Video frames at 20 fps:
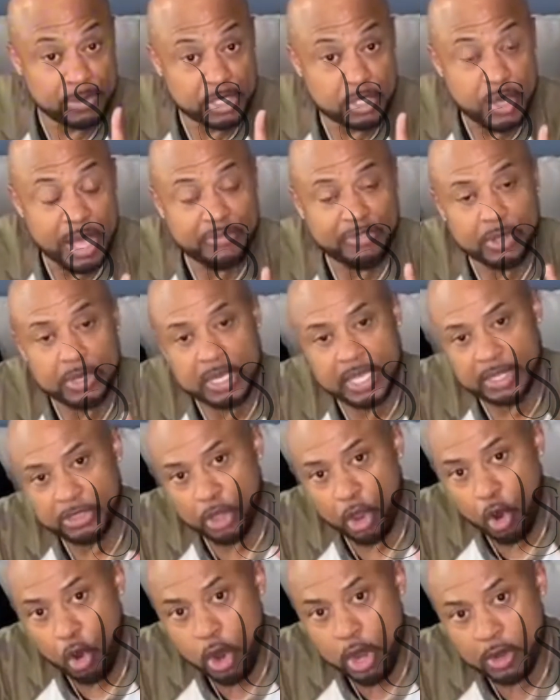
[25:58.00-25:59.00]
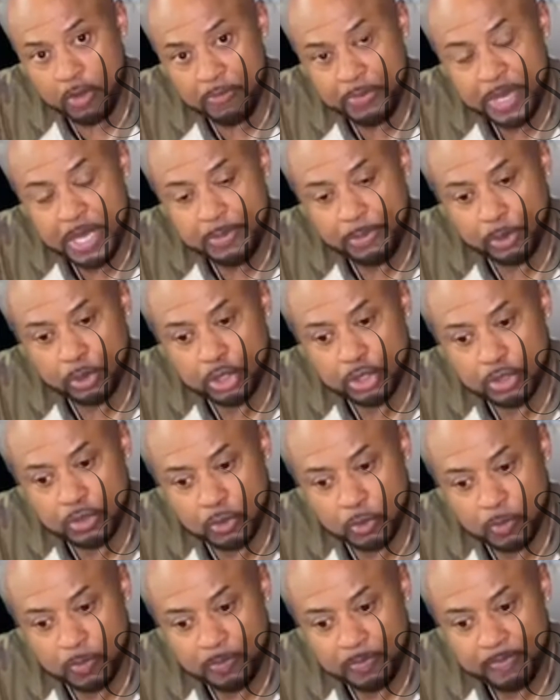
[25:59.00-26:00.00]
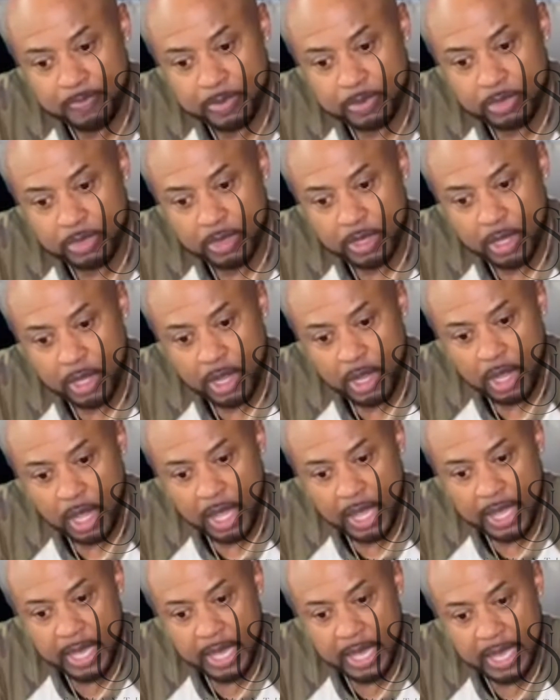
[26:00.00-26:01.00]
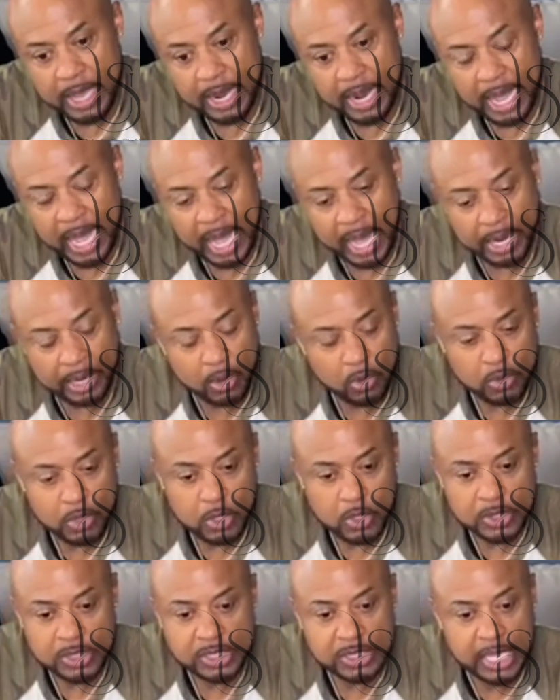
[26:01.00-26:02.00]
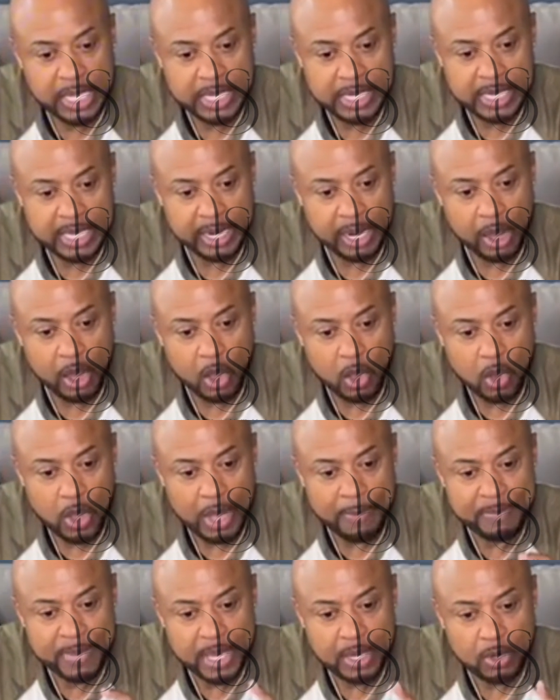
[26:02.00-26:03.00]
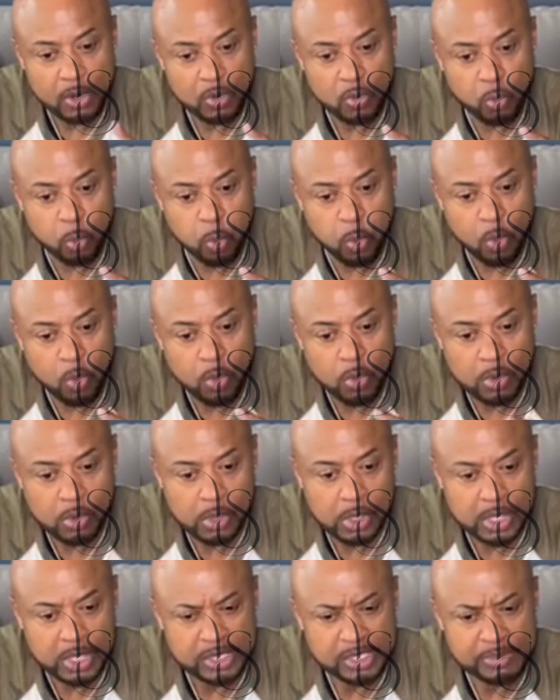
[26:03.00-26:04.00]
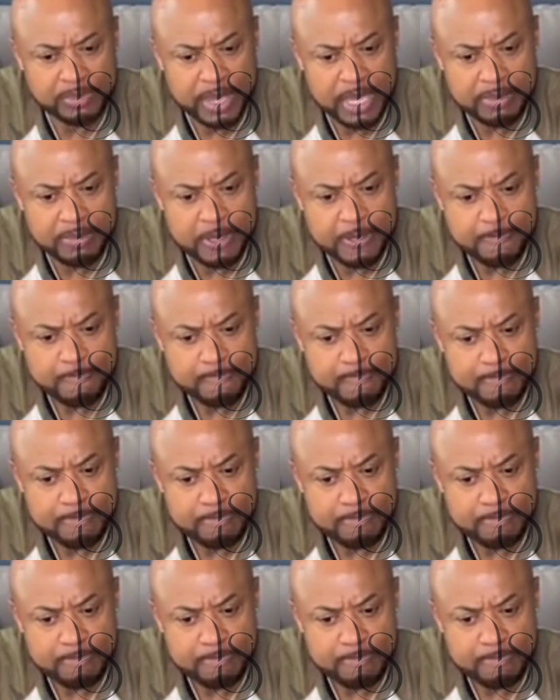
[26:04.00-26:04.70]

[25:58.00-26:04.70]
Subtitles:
You have to look at the heart of people too. I don't know Sonny at all. I met her once, maybe